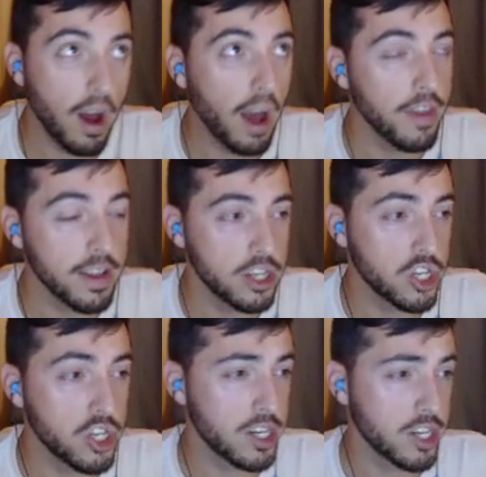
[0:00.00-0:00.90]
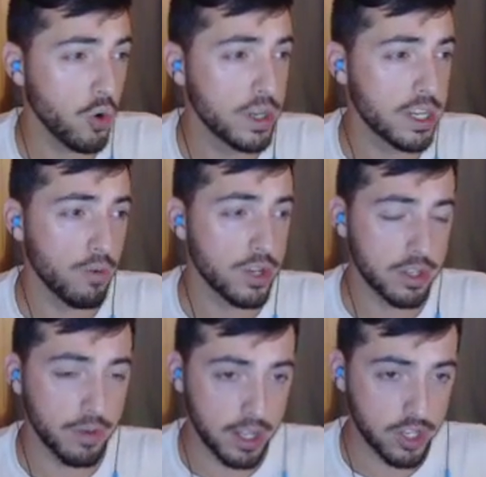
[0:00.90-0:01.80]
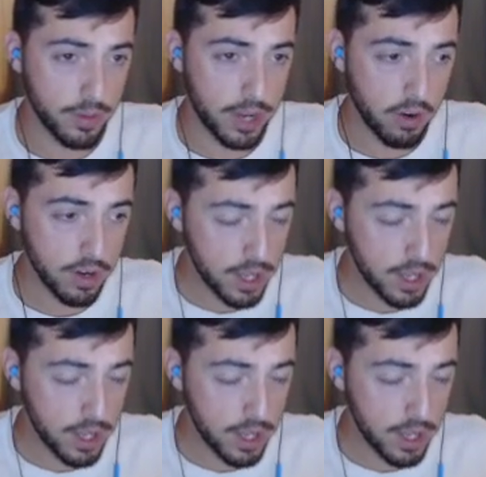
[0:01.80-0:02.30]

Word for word: I think that Jiejie is always at risk to get subbed out.